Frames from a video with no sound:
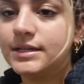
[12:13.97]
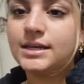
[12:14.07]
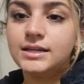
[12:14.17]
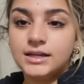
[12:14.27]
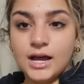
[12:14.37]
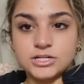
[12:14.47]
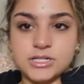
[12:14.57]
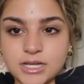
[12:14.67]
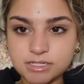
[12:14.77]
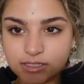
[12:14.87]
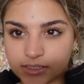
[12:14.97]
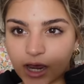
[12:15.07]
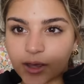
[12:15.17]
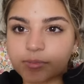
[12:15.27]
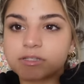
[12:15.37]
He actually takes his
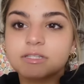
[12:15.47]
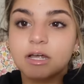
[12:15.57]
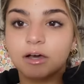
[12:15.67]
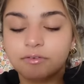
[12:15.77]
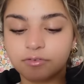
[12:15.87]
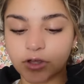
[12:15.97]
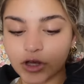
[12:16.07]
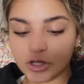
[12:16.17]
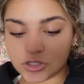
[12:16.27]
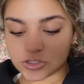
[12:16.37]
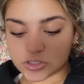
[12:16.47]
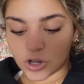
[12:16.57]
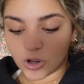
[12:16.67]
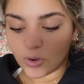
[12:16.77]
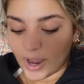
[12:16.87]
time and stuff.
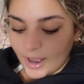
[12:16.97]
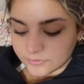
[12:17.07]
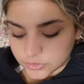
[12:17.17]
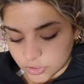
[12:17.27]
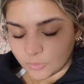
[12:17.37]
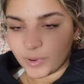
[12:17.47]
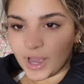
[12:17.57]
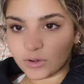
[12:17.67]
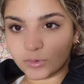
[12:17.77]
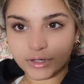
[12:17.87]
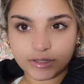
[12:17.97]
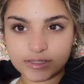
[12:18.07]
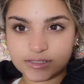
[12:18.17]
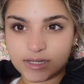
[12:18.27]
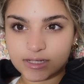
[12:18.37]
So I have to go back one of
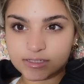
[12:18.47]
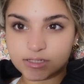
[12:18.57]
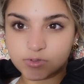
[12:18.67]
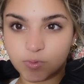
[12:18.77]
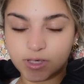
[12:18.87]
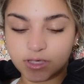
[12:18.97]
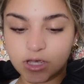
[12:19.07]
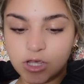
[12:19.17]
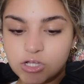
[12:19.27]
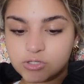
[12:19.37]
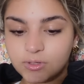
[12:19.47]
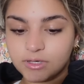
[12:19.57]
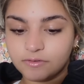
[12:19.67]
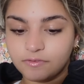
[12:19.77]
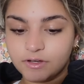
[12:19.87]
these days this week so he
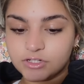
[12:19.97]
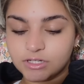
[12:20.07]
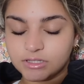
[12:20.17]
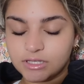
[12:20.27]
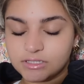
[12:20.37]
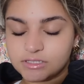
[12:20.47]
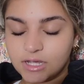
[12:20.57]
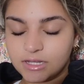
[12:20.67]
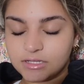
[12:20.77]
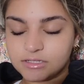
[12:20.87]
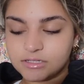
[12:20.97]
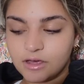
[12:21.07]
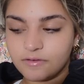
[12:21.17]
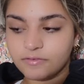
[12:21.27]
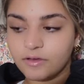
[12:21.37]
could finish like the inside and
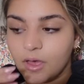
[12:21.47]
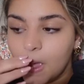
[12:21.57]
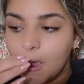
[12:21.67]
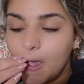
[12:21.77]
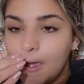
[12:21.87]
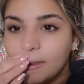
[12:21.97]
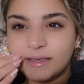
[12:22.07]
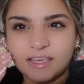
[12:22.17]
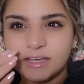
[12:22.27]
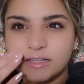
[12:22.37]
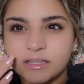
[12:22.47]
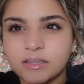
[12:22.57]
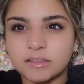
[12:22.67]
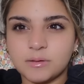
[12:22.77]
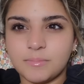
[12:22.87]
stuff. Like, he cleaned
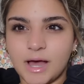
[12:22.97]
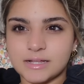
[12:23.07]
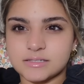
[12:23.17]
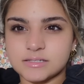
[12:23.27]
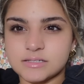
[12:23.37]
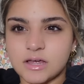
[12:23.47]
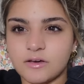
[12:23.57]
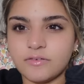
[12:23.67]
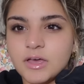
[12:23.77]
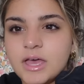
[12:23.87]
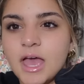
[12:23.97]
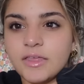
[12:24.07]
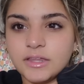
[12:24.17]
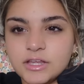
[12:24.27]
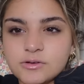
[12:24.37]
like the mats and stuff,
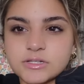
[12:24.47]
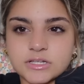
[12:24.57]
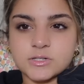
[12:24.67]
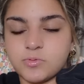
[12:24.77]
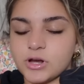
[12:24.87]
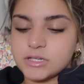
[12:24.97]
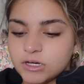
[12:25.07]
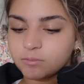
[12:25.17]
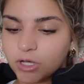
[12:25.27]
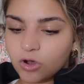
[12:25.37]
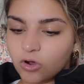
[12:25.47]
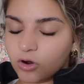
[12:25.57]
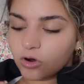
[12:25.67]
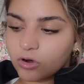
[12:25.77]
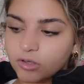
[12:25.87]
and then he was like spraying down my
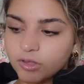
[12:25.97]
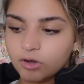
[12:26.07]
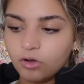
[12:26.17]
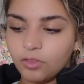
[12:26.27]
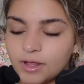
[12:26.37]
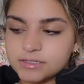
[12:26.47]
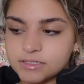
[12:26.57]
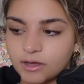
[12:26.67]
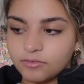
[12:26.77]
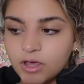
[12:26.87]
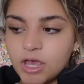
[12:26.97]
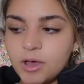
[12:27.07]
car and like all that stuff.